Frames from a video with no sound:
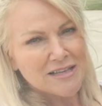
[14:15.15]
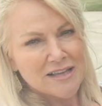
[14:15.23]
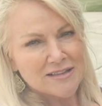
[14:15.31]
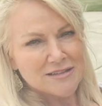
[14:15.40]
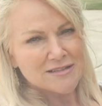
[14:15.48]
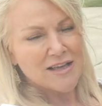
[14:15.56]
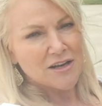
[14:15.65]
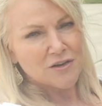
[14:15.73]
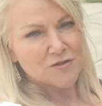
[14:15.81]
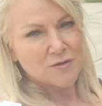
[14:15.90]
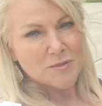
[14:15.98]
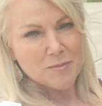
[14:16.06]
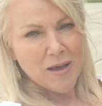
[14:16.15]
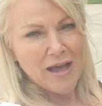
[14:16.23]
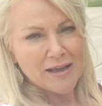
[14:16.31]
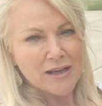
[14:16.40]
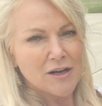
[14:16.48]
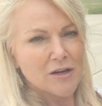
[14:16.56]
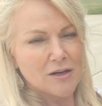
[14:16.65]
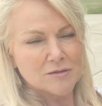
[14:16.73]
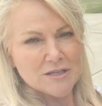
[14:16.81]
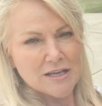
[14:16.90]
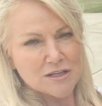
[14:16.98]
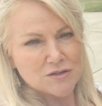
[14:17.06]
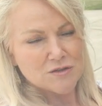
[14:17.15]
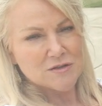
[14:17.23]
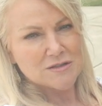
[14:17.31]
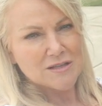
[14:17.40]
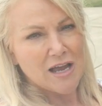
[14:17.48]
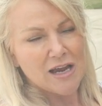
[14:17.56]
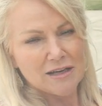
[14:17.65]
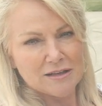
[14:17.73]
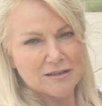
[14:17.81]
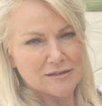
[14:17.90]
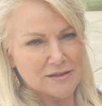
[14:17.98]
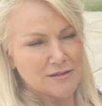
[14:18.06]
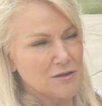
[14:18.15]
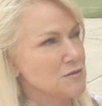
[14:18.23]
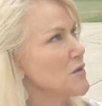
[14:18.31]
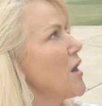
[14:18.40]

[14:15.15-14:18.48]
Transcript: take this ladder from the back here and take it to the side and clean those